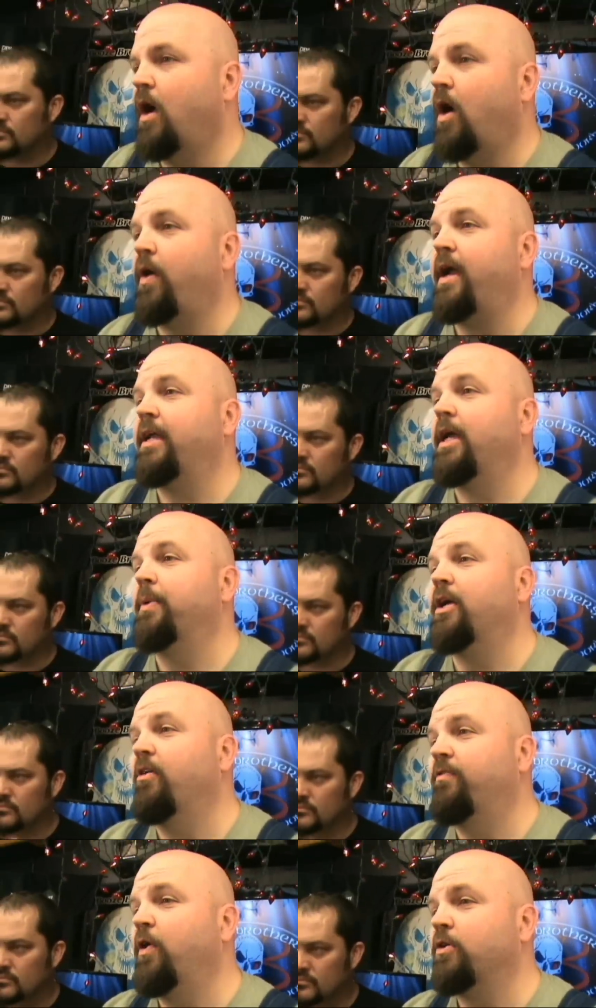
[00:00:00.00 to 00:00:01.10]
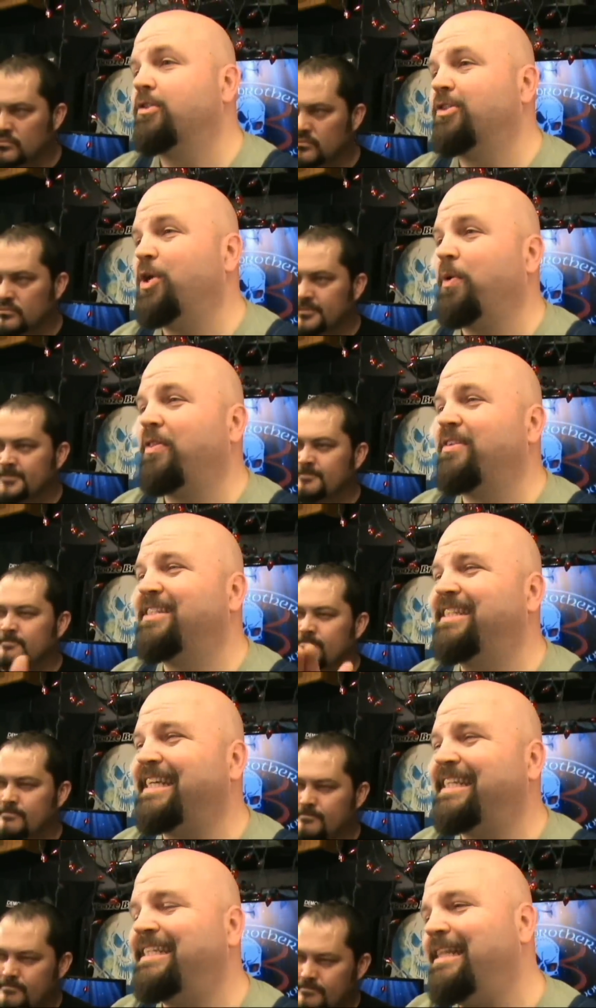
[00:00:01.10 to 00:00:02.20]
Speaker 1: All right, here we go, folks. There were
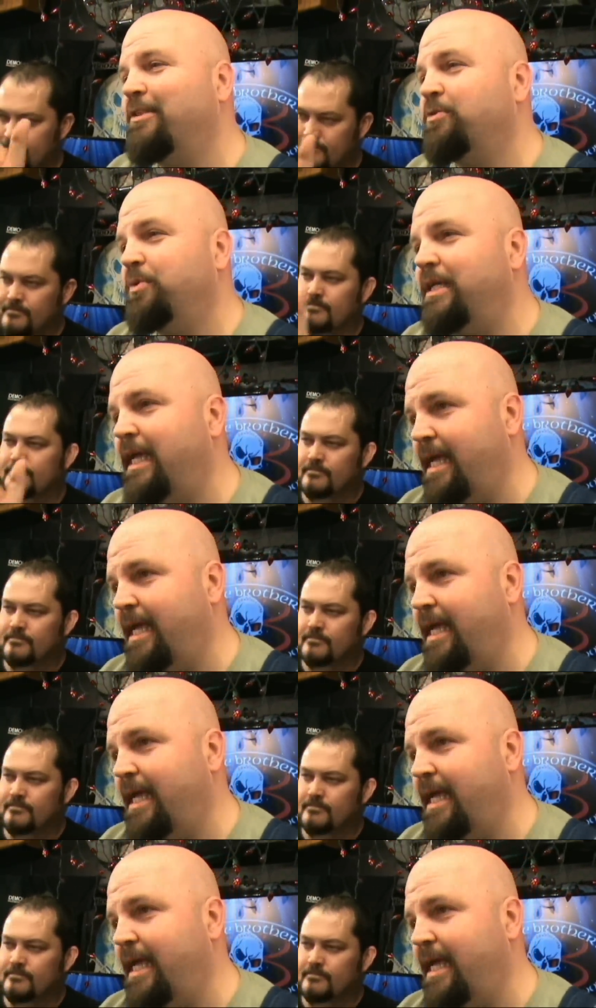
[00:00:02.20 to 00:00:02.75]
63